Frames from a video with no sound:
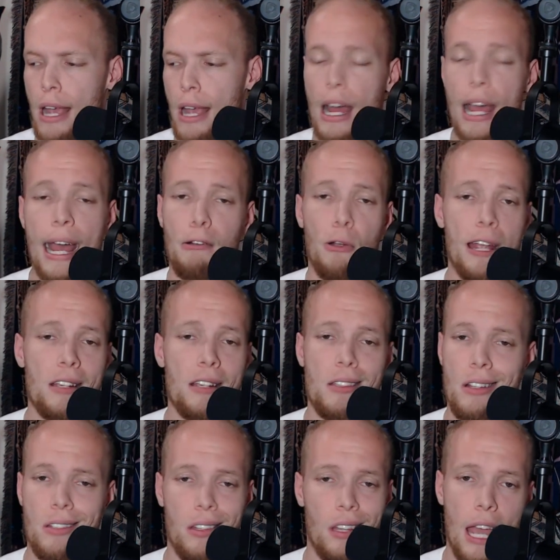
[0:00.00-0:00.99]
And I had great
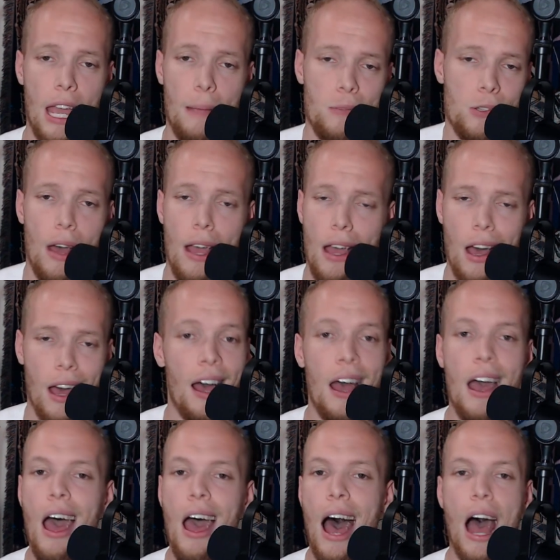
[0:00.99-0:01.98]
seats at the game. So
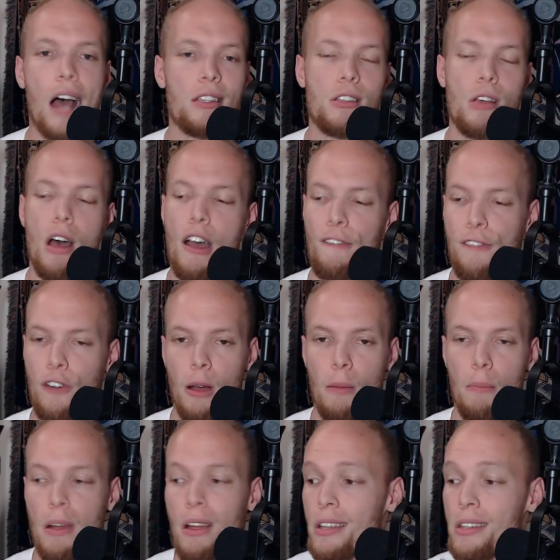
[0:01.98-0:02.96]
I saw it
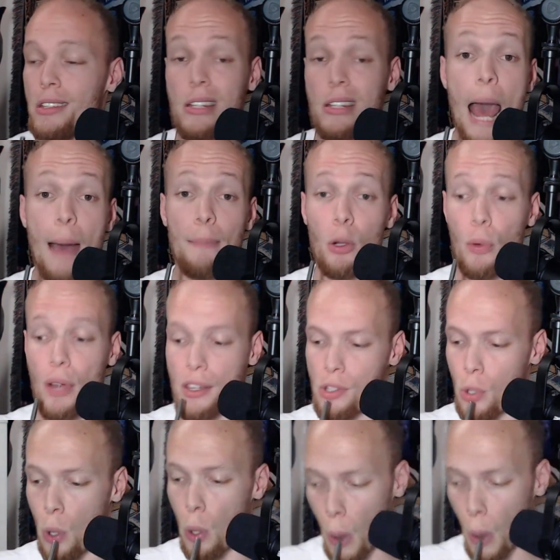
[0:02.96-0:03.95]
from snap to
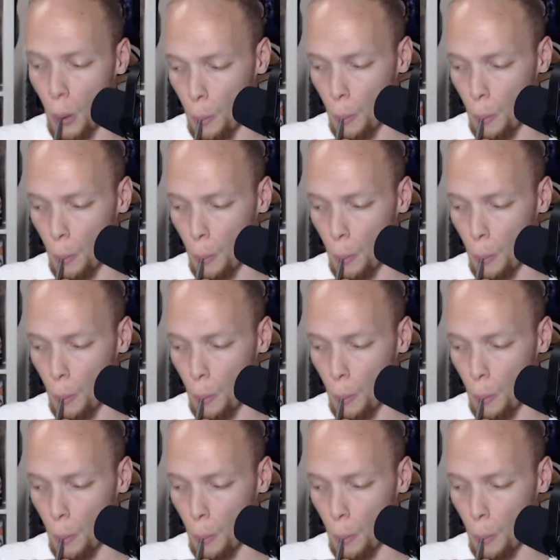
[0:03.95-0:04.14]
whistle.